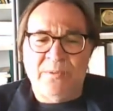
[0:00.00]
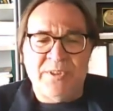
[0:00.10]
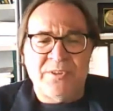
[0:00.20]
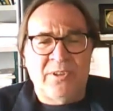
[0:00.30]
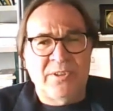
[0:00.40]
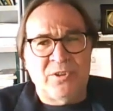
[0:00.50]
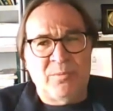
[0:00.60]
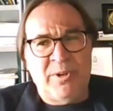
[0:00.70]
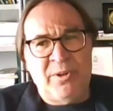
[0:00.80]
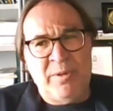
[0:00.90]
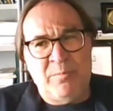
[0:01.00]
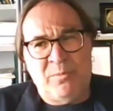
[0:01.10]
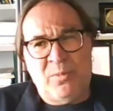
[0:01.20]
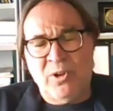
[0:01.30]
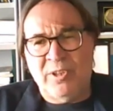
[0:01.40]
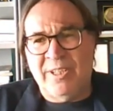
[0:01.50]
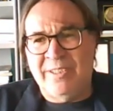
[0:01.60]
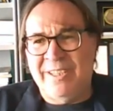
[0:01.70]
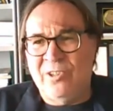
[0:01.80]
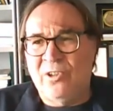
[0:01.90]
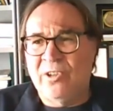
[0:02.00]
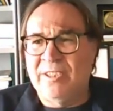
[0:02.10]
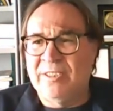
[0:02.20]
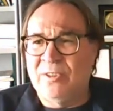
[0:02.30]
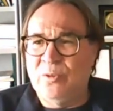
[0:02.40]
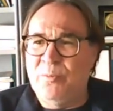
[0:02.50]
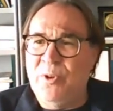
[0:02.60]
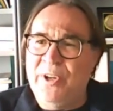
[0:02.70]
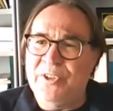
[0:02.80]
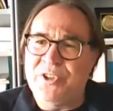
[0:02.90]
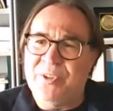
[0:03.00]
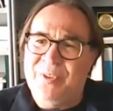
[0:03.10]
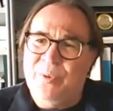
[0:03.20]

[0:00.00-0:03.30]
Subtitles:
was also very important in order to merge